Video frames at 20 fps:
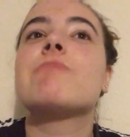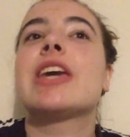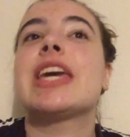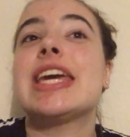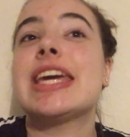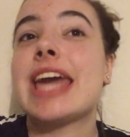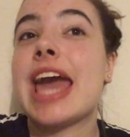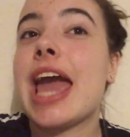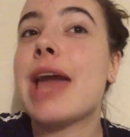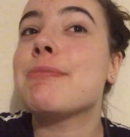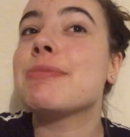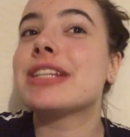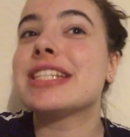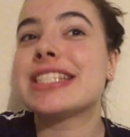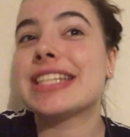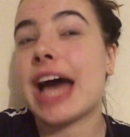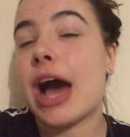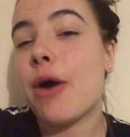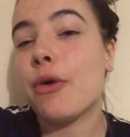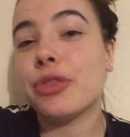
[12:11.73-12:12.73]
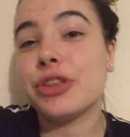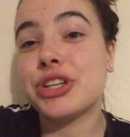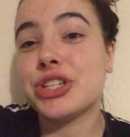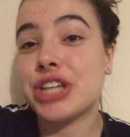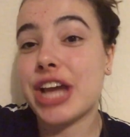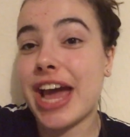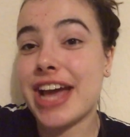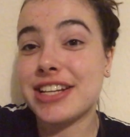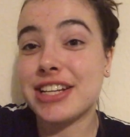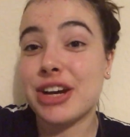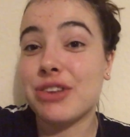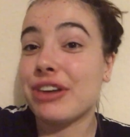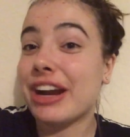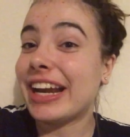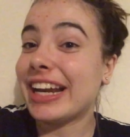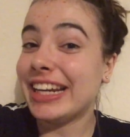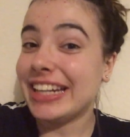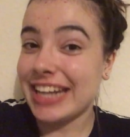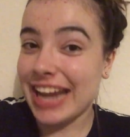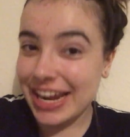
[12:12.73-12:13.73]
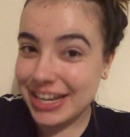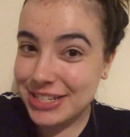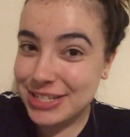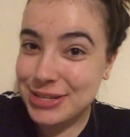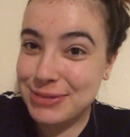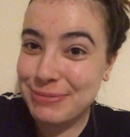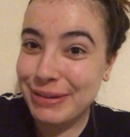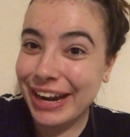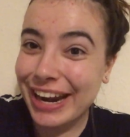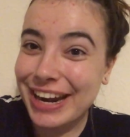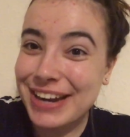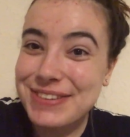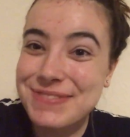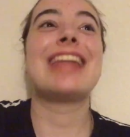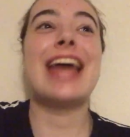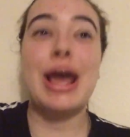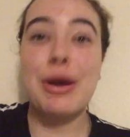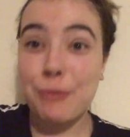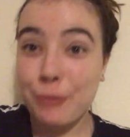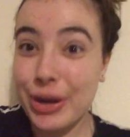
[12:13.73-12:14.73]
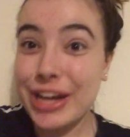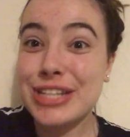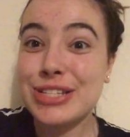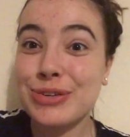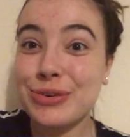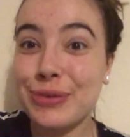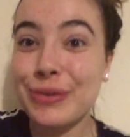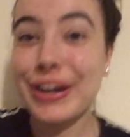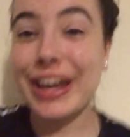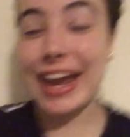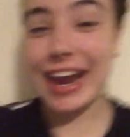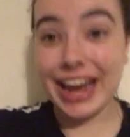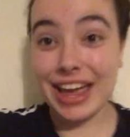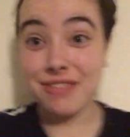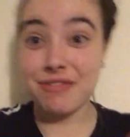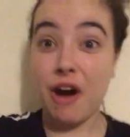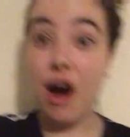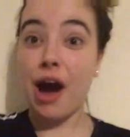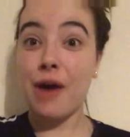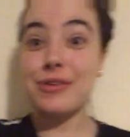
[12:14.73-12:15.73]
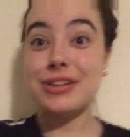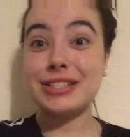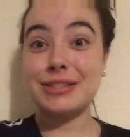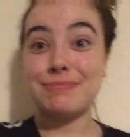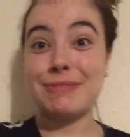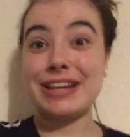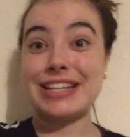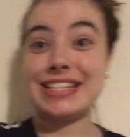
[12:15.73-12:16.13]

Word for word: he came and sat on the chair directly next to me. Like, we're talking, if I was in